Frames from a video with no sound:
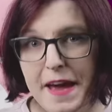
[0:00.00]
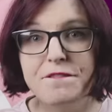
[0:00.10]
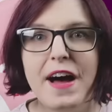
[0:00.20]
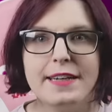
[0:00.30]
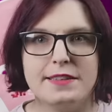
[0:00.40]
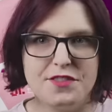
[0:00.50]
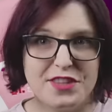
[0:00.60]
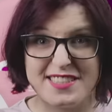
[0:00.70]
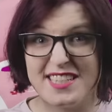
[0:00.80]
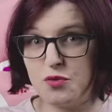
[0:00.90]
In fact,
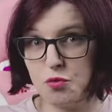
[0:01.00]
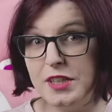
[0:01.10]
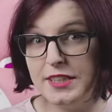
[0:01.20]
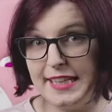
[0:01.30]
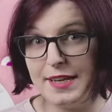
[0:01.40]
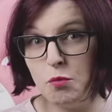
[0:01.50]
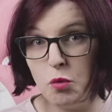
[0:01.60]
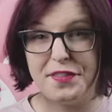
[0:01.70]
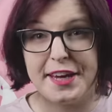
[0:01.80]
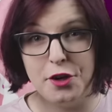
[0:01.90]
this is really
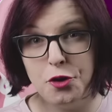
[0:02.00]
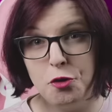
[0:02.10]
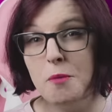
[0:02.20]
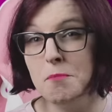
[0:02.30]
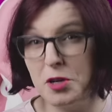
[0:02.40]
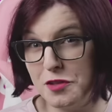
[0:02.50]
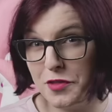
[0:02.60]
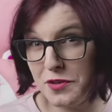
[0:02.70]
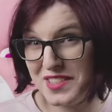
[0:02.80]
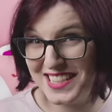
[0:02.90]
what they owe much
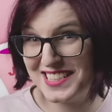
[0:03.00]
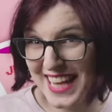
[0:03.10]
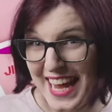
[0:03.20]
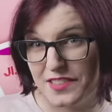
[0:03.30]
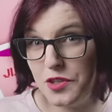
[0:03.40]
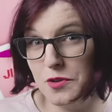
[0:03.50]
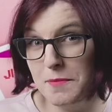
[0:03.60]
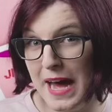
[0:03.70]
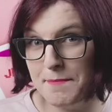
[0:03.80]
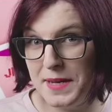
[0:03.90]
of their success to,
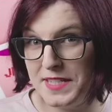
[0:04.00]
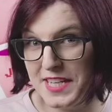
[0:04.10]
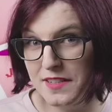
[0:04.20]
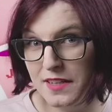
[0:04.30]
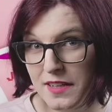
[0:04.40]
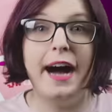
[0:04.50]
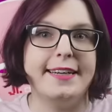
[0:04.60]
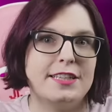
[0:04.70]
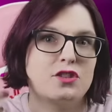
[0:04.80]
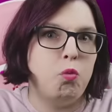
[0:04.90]
in my opinion.
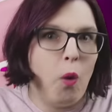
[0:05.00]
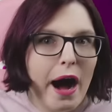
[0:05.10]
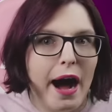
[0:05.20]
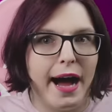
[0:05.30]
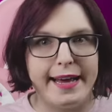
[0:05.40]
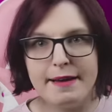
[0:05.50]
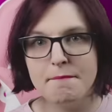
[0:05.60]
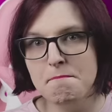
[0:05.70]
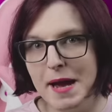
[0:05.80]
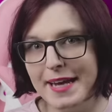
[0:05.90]
And it's why
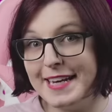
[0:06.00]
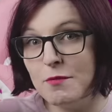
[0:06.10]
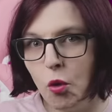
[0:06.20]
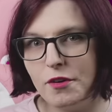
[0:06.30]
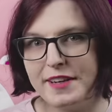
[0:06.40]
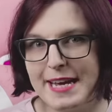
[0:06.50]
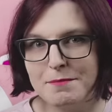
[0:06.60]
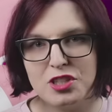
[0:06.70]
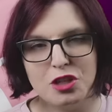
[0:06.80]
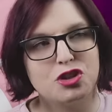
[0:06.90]
many war
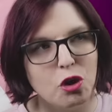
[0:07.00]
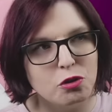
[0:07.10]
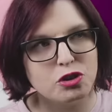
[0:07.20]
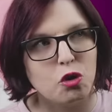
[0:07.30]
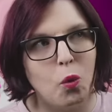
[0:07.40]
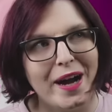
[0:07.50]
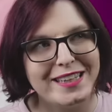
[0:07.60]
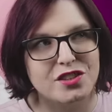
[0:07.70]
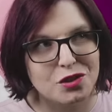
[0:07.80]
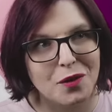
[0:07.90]
games don't
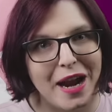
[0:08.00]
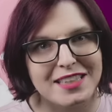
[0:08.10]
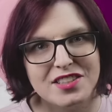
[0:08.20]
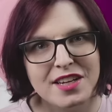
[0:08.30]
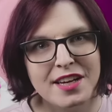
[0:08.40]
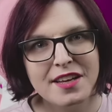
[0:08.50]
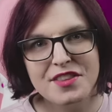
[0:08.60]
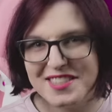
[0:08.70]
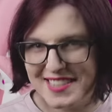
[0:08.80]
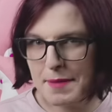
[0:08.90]
quite scratch
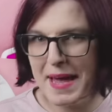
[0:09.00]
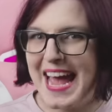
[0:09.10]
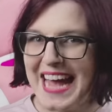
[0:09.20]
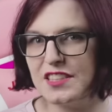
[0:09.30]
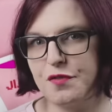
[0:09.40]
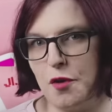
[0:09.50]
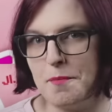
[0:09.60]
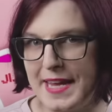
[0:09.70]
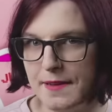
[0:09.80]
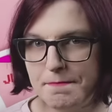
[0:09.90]
the same itch for
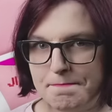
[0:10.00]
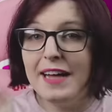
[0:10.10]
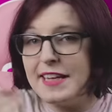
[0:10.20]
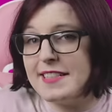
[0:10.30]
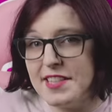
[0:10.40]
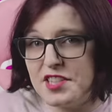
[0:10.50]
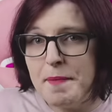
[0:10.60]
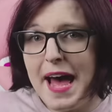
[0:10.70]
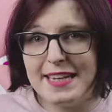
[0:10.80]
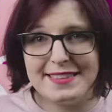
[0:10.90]
me. And I
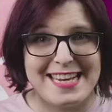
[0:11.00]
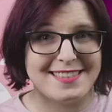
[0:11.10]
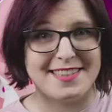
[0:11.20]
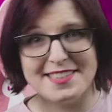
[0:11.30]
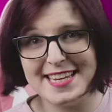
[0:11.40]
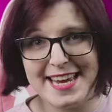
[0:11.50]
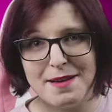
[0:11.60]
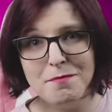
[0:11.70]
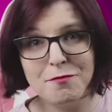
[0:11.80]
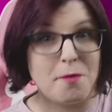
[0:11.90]
suspect it's the
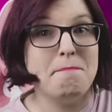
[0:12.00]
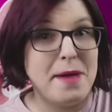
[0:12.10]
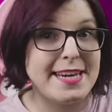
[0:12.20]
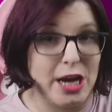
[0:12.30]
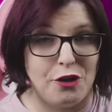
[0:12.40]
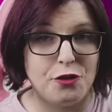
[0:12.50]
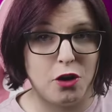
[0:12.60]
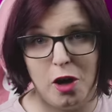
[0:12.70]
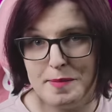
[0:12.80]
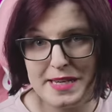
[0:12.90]
same for many other
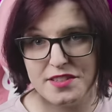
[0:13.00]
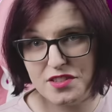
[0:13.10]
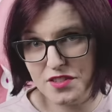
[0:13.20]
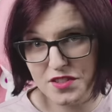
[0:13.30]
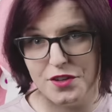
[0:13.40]
hobbyists